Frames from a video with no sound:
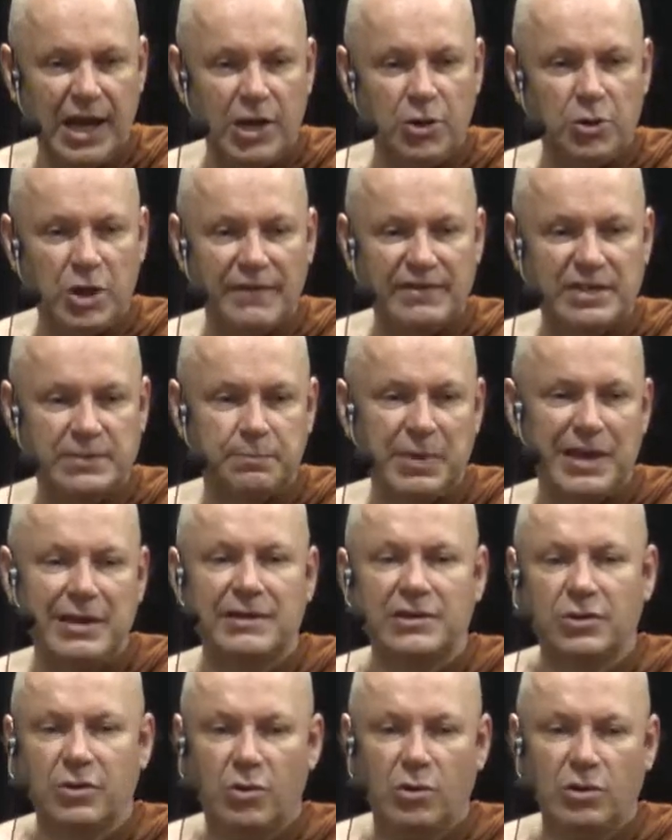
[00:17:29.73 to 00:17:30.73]
You have
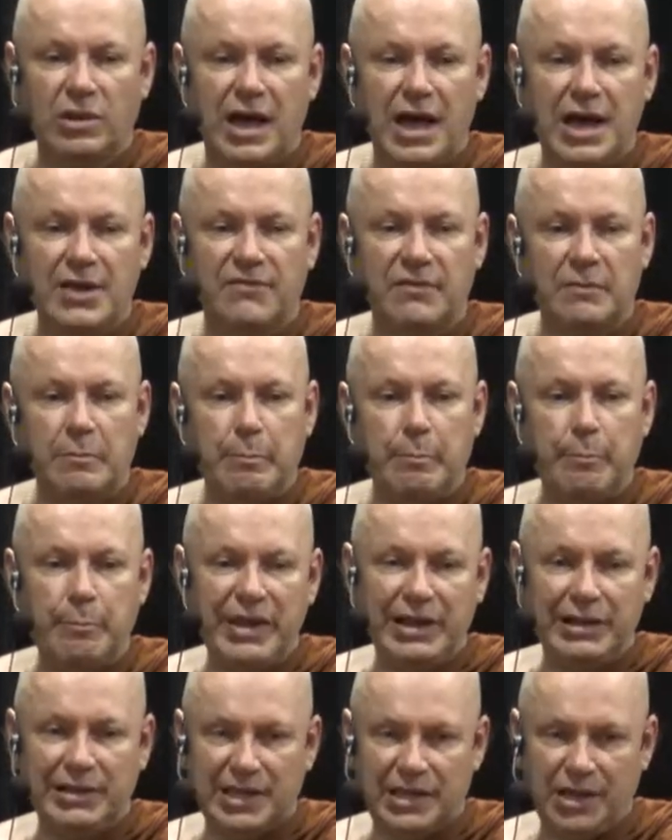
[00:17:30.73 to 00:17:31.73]
spent your whole life
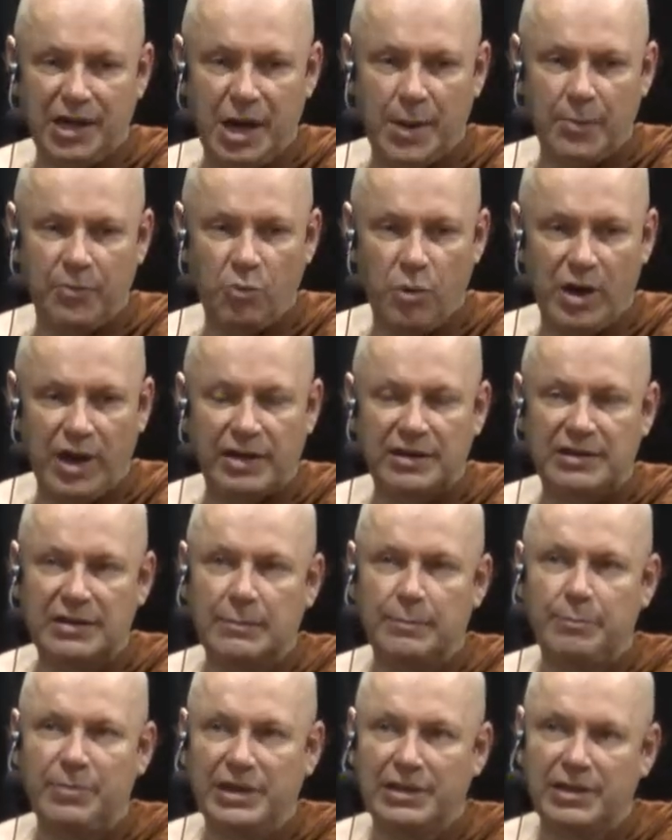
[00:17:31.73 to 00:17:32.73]
building up what?
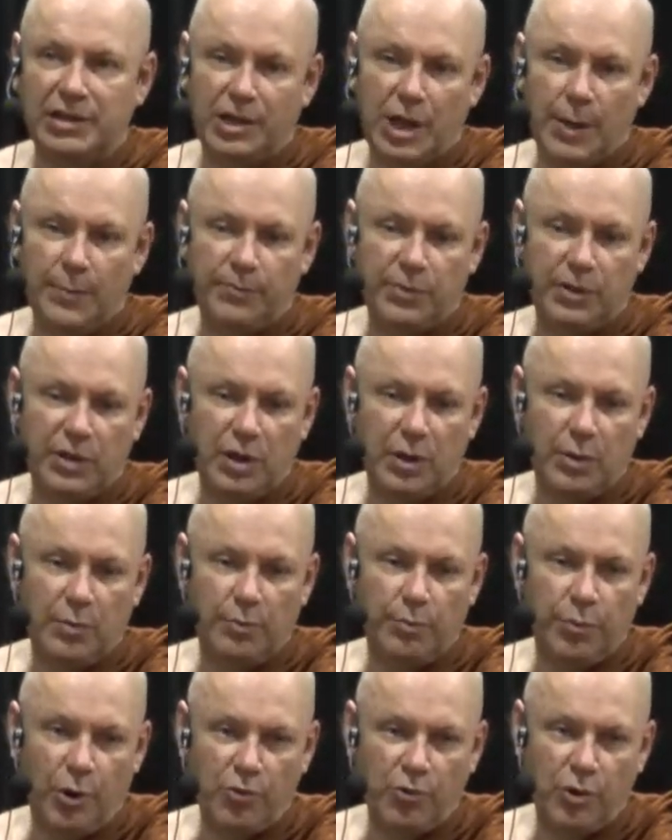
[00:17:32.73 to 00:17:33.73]
Building up
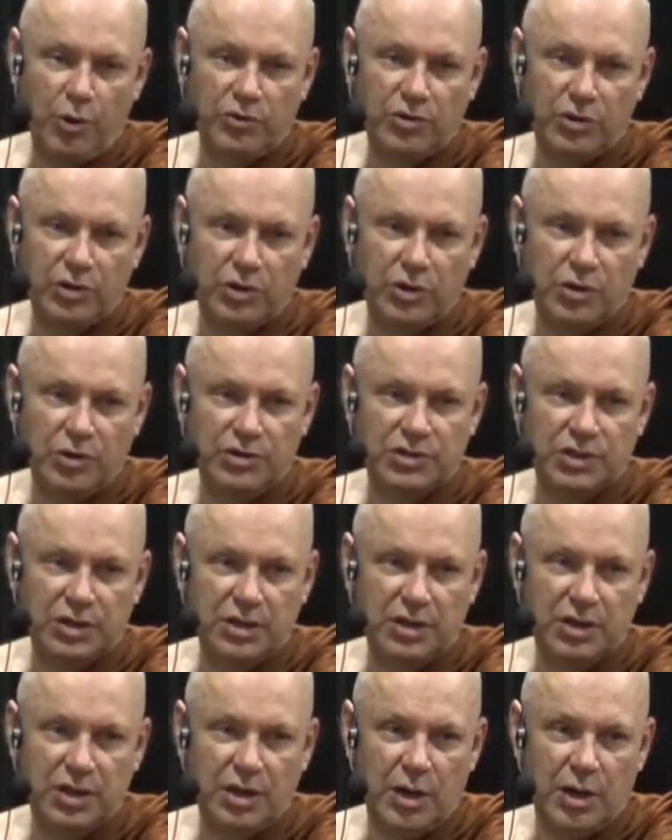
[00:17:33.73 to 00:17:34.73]
borrowed goods, uh,
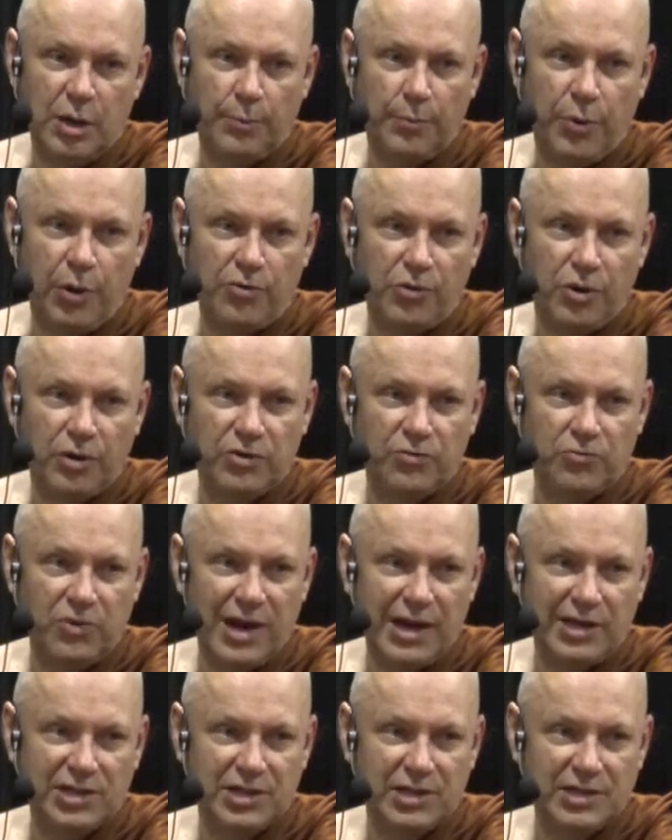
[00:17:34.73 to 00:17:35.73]
borrowed
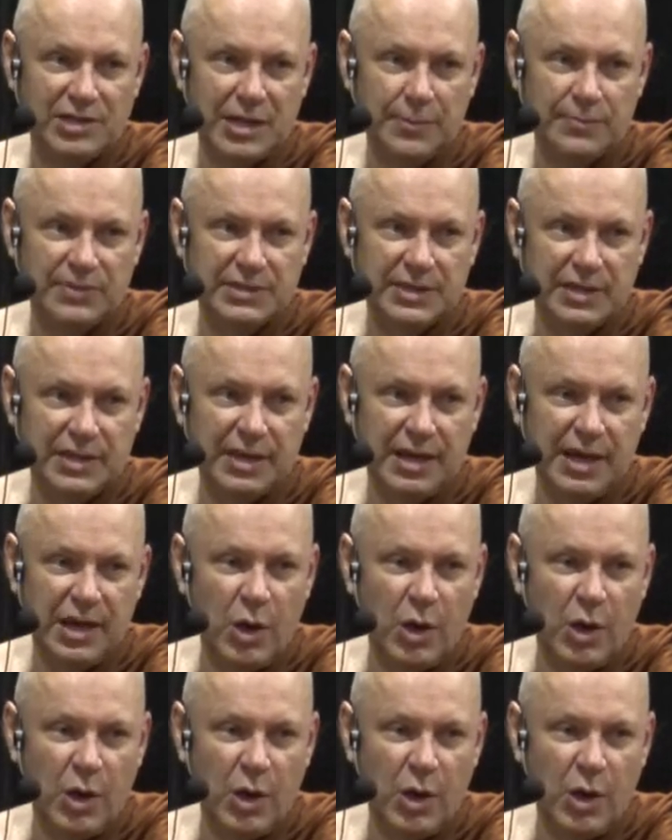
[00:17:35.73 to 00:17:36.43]
relationships. Uh.